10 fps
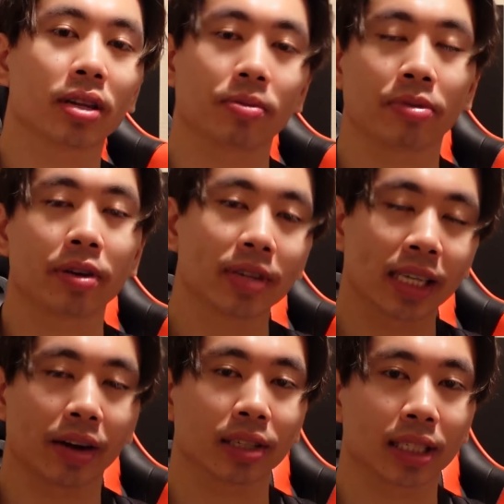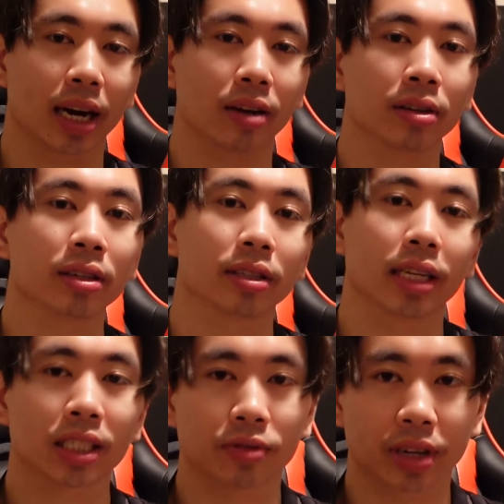to the previous hairstyle,
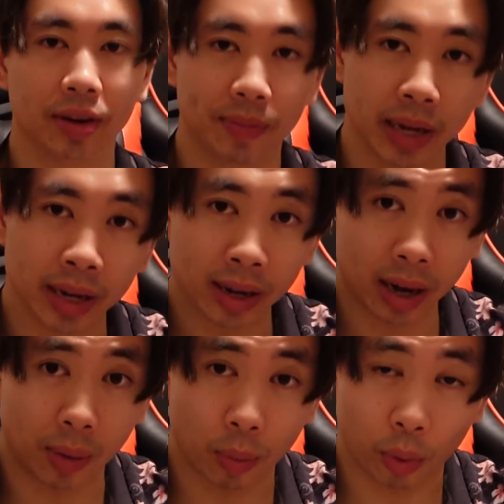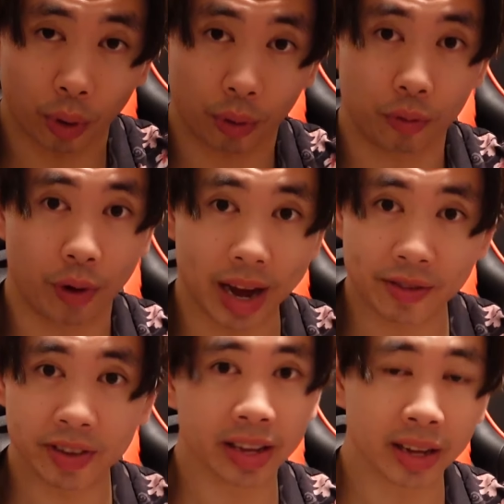this would give me a more
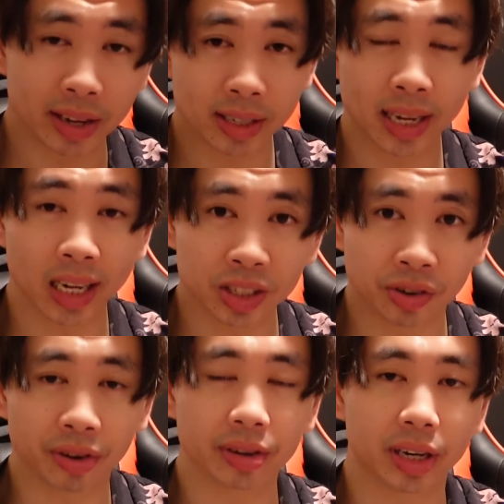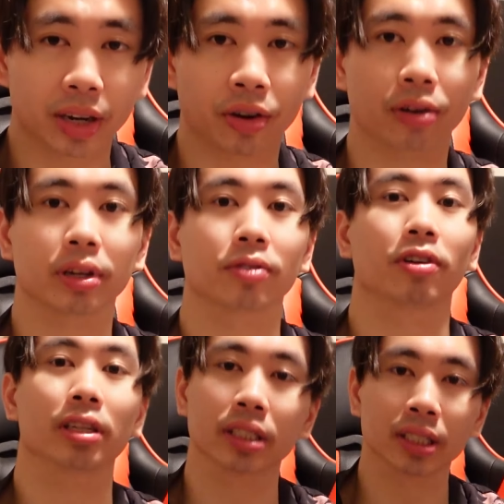wavy texture than a curly
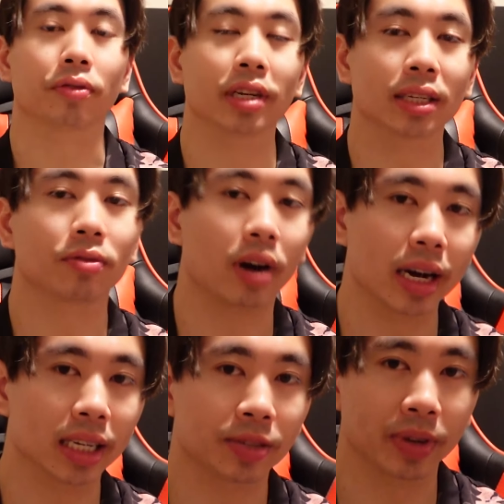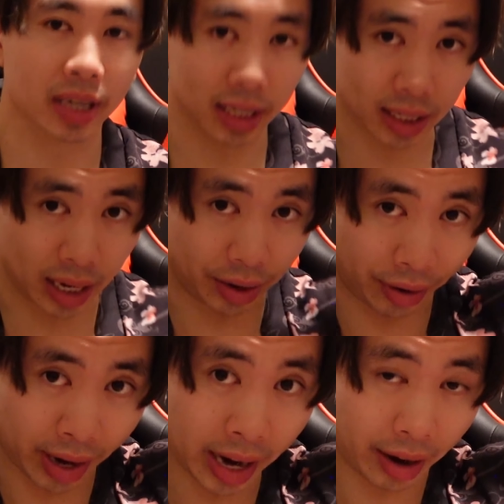one. The reason why is because like
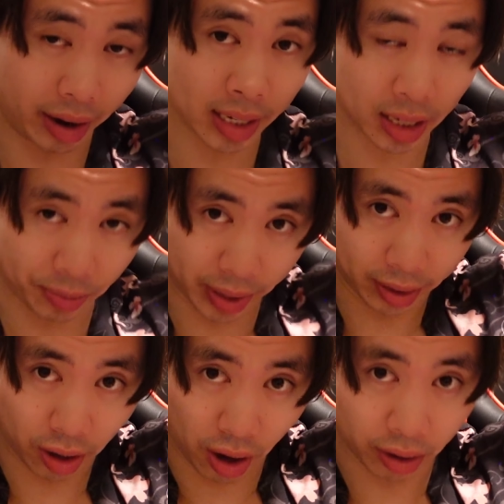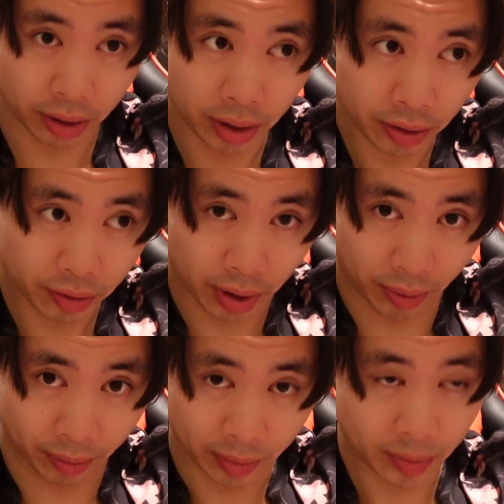your hair is going to be long
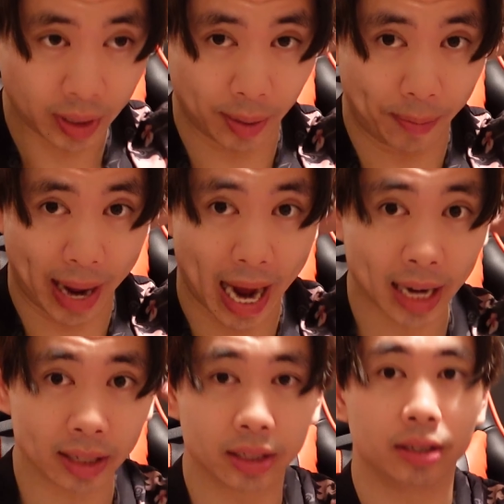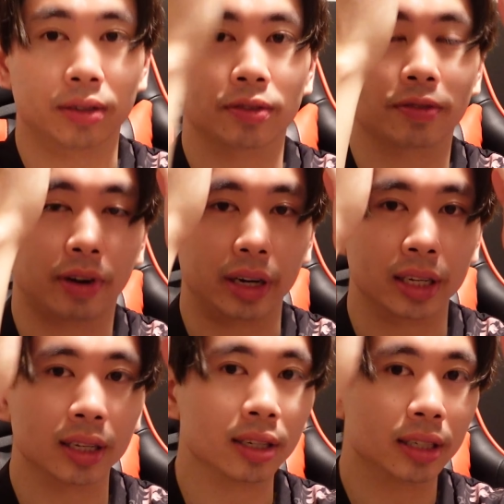from the back to the front,
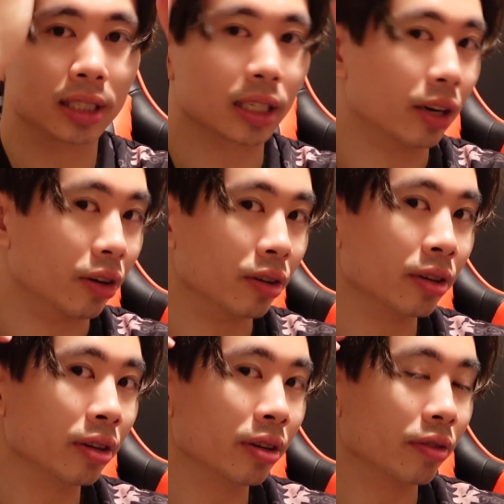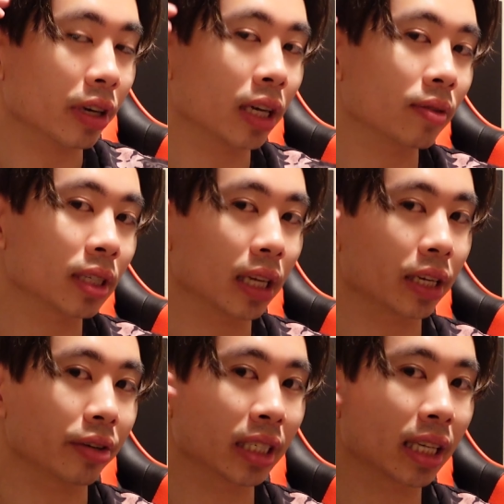So when it comes to
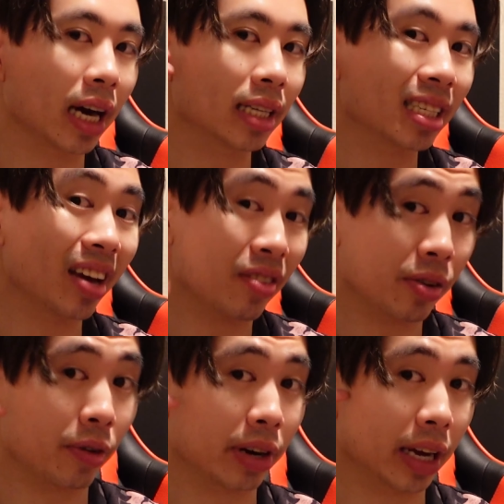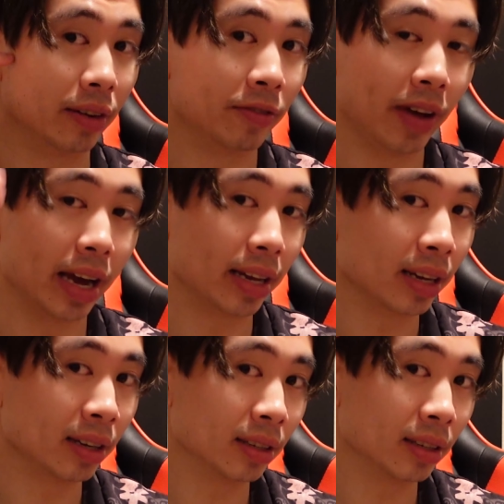like your sides, if you were to get a fade,